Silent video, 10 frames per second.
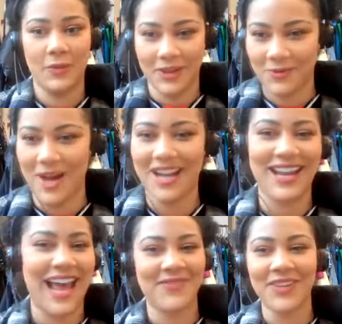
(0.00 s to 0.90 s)
We don't want
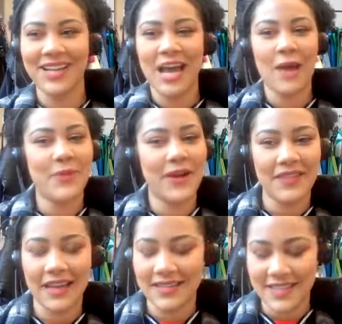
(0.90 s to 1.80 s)
to have a
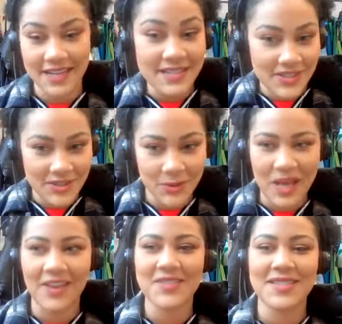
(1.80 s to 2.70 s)
brand that doesn't do
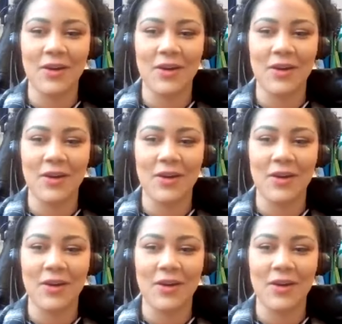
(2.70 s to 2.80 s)
well.